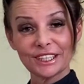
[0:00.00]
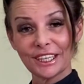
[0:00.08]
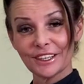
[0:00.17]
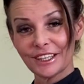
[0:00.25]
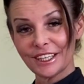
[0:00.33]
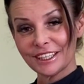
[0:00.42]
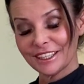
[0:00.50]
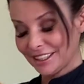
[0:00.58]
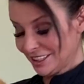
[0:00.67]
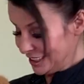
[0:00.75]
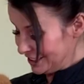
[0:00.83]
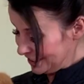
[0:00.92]
Harry.
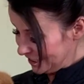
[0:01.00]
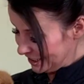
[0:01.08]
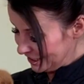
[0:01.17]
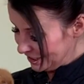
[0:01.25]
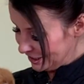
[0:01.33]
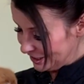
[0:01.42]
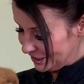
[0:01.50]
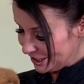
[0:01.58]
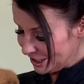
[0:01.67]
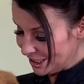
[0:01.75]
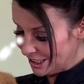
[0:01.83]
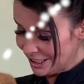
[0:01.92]
Isn't he the
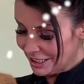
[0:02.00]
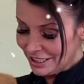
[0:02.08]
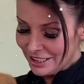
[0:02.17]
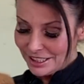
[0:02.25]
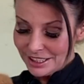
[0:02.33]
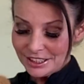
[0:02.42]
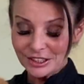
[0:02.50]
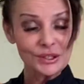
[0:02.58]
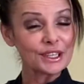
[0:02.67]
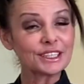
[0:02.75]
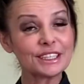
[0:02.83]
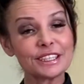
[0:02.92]
cutest thing? So
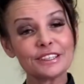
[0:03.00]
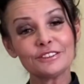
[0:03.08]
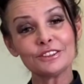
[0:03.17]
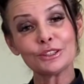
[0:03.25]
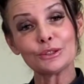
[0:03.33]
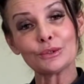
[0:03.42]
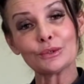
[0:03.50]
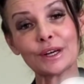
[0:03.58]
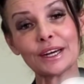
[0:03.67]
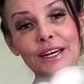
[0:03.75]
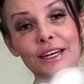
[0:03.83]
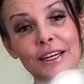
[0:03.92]
I'm going to give you
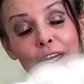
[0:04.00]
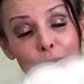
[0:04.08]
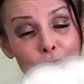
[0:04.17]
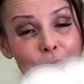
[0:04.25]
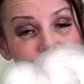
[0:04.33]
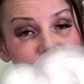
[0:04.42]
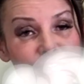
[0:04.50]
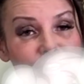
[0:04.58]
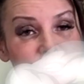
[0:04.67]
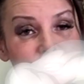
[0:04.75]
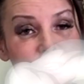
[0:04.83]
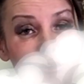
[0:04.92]
a request
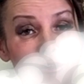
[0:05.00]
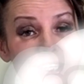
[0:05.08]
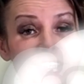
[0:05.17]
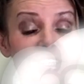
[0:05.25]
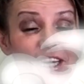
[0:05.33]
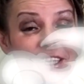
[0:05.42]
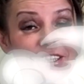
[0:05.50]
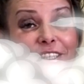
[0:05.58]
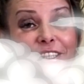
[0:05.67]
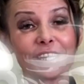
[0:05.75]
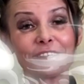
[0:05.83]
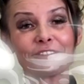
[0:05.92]
video. It's actually
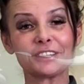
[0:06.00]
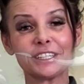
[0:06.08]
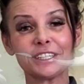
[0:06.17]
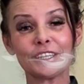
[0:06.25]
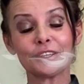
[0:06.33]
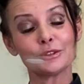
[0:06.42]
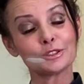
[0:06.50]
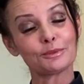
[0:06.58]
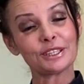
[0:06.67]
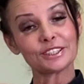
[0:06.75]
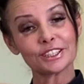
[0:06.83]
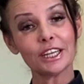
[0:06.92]
kind of funny. It was
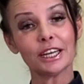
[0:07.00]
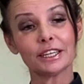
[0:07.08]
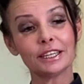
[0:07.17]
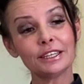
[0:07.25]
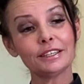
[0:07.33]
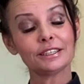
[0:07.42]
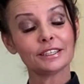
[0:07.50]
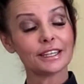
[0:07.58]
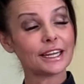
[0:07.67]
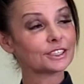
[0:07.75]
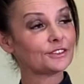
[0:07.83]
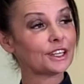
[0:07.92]
my son,
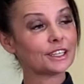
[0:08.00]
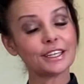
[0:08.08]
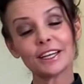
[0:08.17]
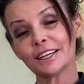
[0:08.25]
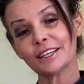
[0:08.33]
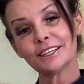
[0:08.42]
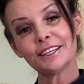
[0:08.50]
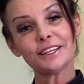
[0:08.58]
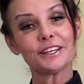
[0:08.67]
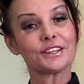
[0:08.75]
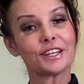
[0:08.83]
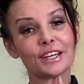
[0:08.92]
Lex van Dijk,
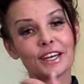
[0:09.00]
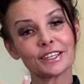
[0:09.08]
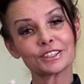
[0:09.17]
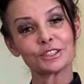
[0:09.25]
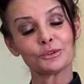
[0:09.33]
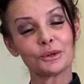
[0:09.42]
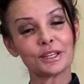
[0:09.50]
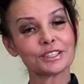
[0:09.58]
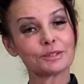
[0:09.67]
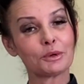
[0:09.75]
that actually wants a